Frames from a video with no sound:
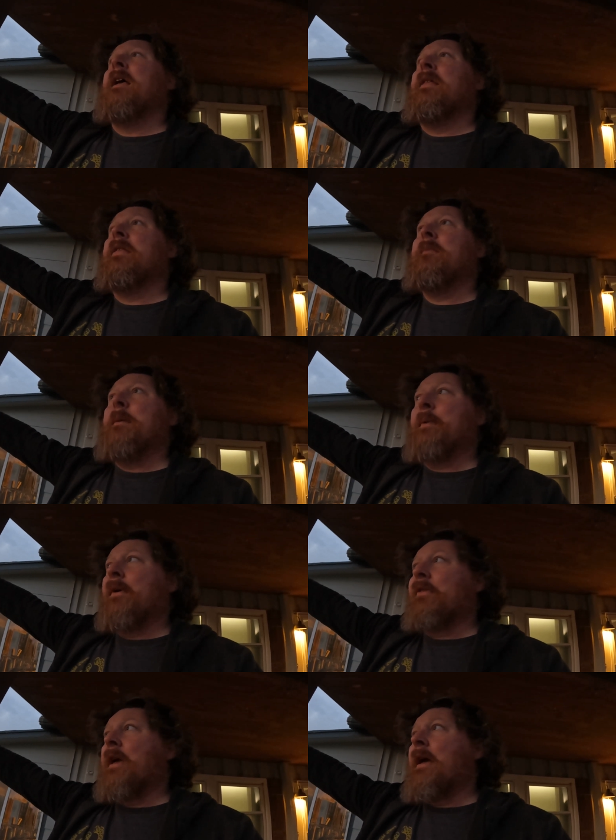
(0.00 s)
the meat
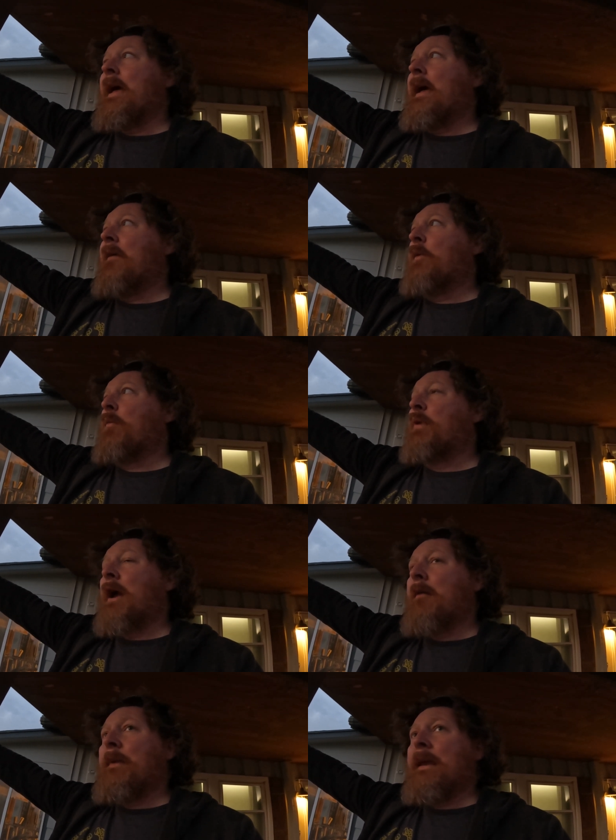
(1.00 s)
birds I'll have will
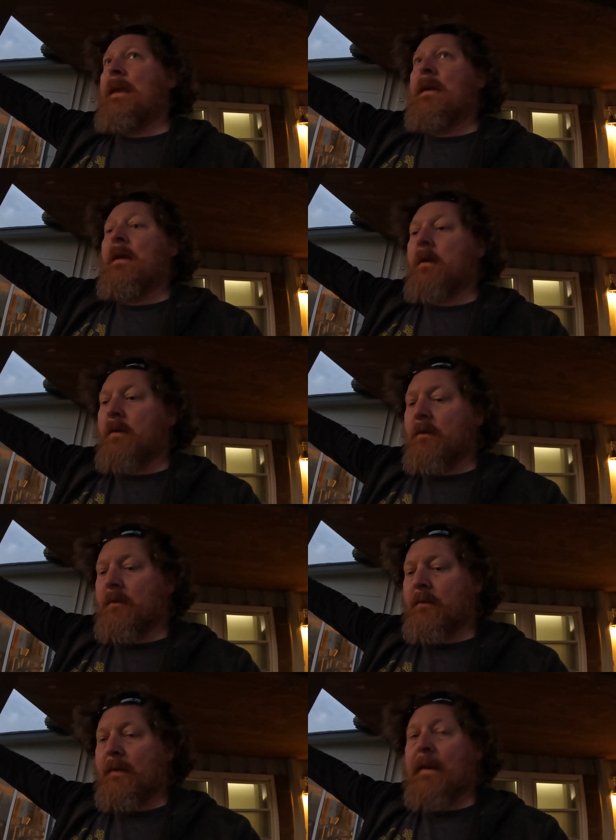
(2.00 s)
probably be,
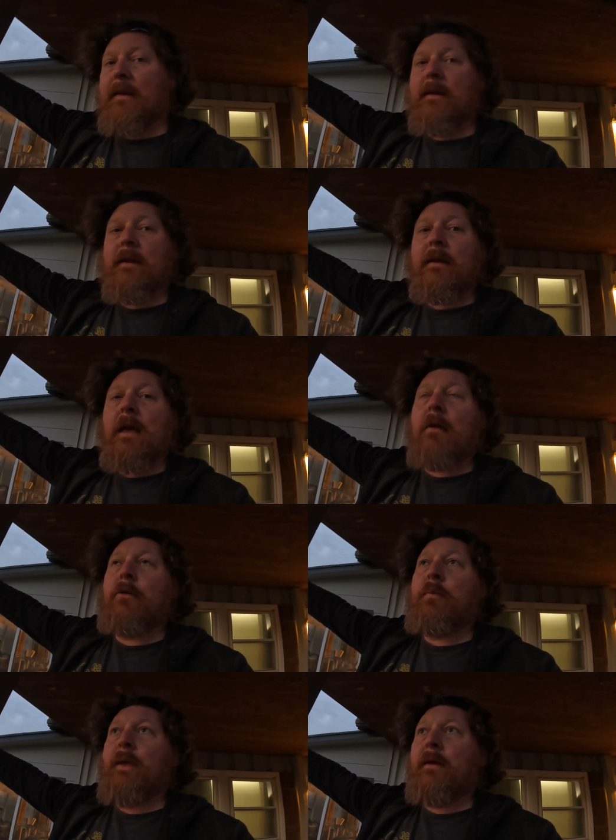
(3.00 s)
like, I
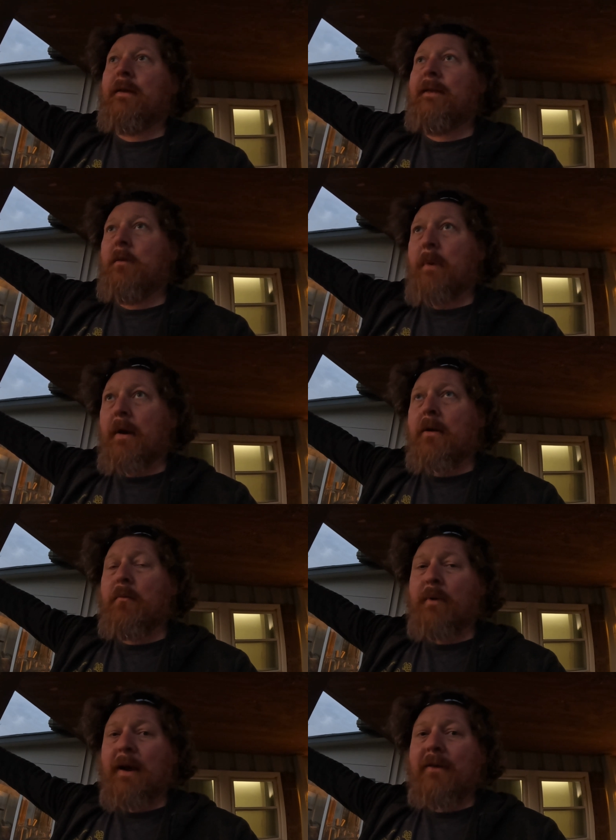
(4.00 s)
do plan on getting the American
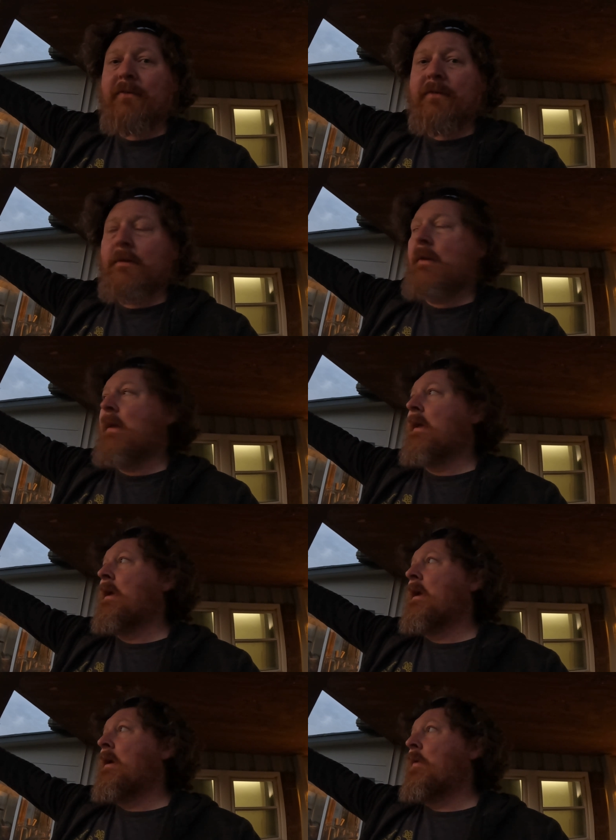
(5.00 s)
breasts,
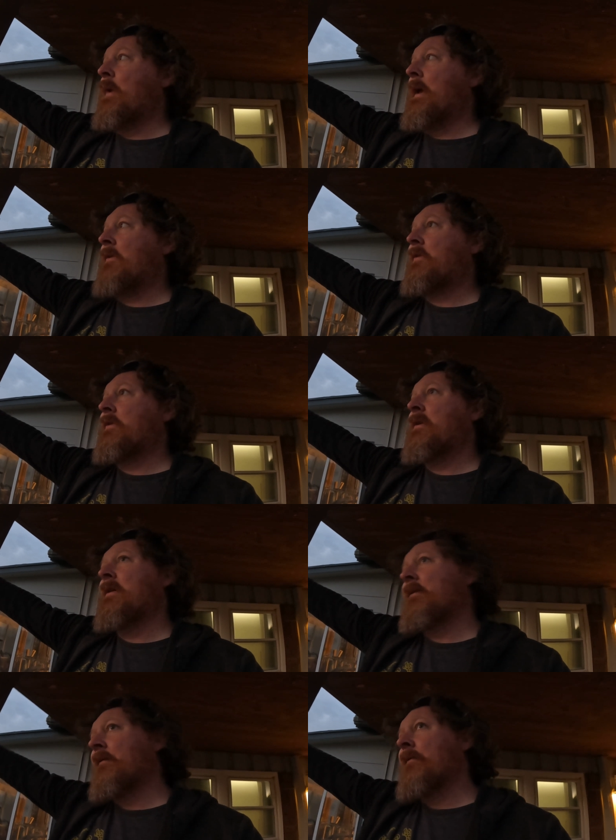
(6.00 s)
which
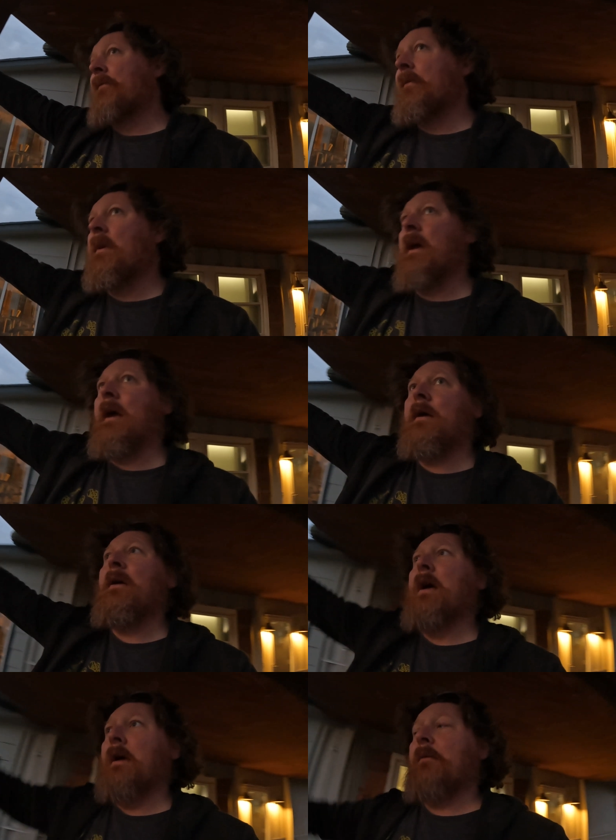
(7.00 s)

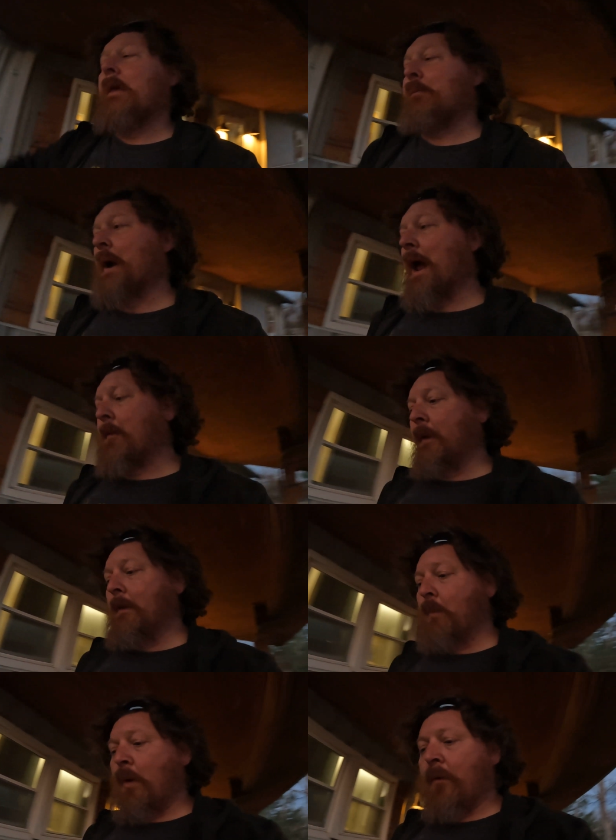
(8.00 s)
it probably
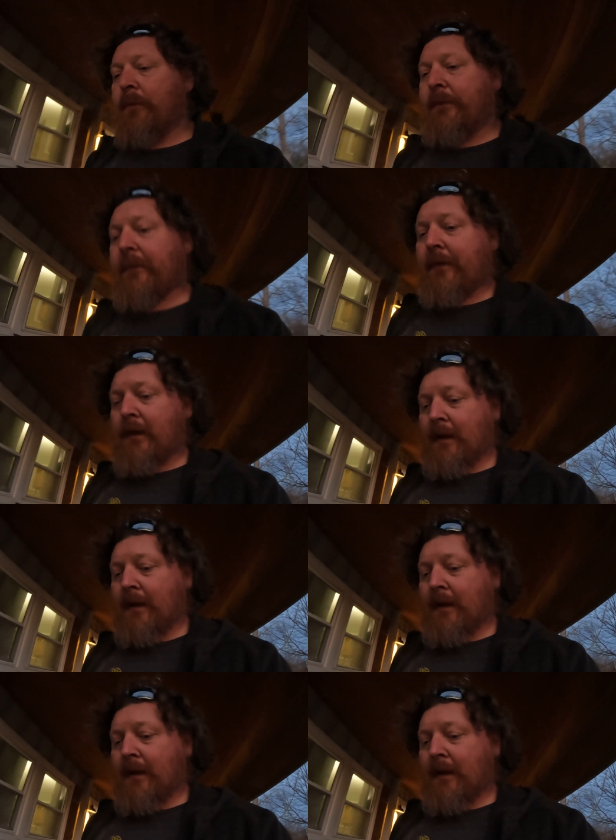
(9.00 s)
won't,